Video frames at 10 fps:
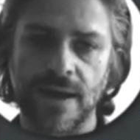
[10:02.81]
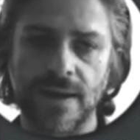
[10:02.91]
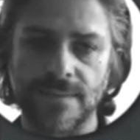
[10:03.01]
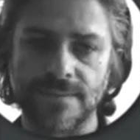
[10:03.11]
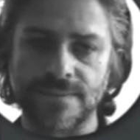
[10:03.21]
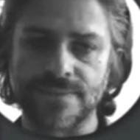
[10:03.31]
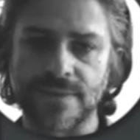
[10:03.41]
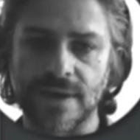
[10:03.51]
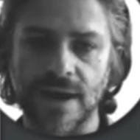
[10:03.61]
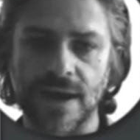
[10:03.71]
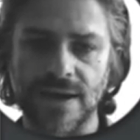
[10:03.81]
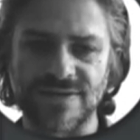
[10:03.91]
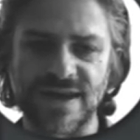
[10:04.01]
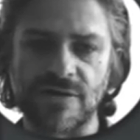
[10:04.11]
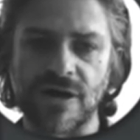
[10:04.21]

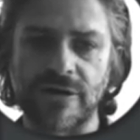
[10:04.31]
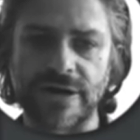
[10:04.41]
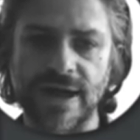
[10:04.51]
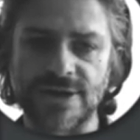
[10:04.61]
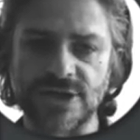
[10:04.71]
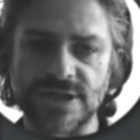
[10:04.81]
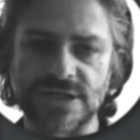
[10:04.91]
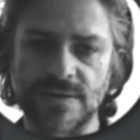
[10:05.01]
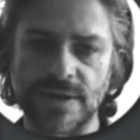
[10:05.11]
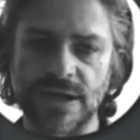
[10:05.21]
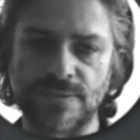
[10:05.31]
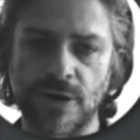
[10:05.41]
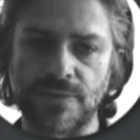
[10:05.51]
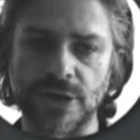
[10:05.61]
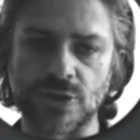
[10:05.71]
And there are occasionally some
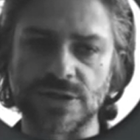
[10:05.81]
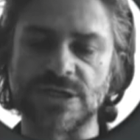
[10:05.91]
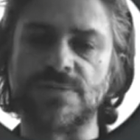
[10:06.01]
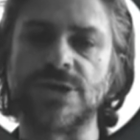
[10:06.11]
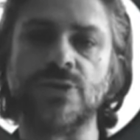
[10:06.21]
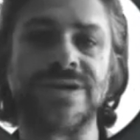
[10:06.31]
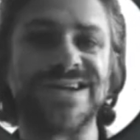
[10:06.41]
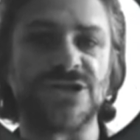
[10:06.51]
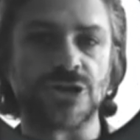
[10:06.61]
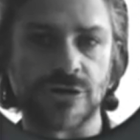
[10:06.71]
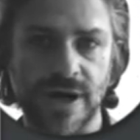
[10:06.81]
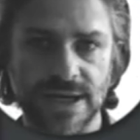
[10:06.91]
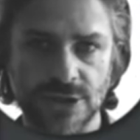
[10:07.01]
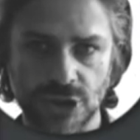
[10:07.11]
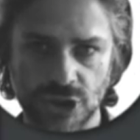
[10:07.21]
inappropriate choices, but you're at least
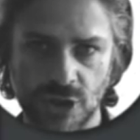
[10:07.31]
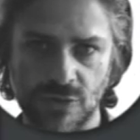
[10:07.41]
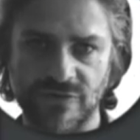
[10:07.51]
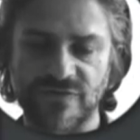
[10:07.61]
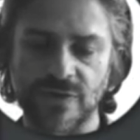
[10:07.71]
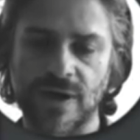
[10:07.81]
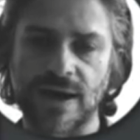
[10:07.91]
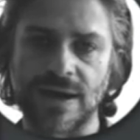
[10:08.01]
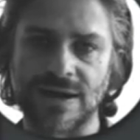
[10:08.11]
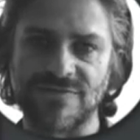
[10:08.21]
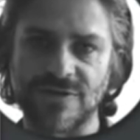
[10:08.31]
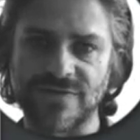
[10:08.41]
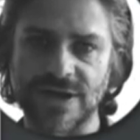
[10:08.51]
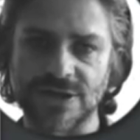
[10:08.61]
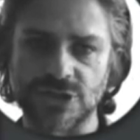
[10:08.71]
trying to show off your higher level of
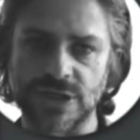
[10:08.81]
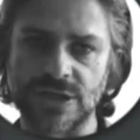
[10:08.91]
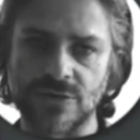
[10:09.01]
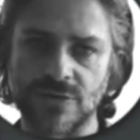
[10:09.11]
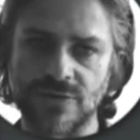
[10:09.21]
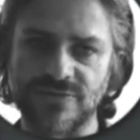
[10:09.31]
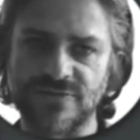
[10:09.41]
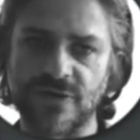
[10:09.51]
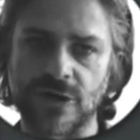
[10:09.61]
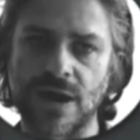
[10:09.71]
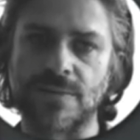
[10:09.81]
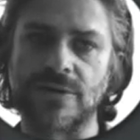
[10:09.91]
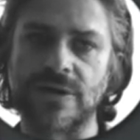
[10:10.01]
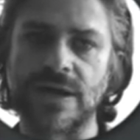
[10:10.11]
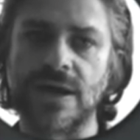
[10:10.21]
English in your
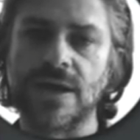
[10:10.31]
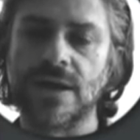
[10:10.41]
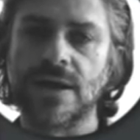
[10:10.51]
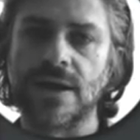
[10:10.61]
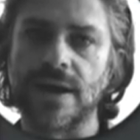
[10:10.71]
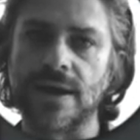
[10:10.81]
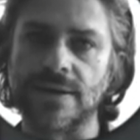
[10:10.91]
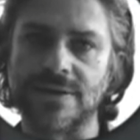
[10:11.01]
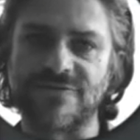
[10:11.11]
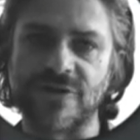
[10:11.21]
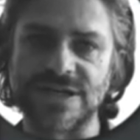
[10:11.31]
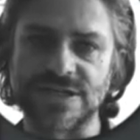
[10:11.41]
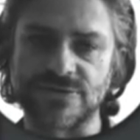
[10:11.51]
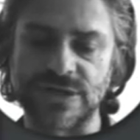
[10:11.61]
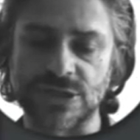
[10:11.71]
vocabulary and
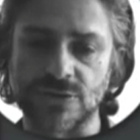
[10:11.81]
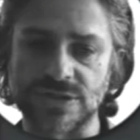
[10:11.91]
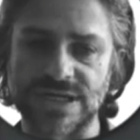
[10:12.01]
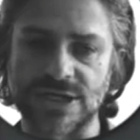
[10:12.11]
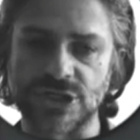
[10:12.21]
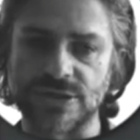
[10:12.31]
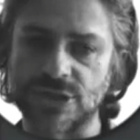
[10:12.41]
phrases resource section.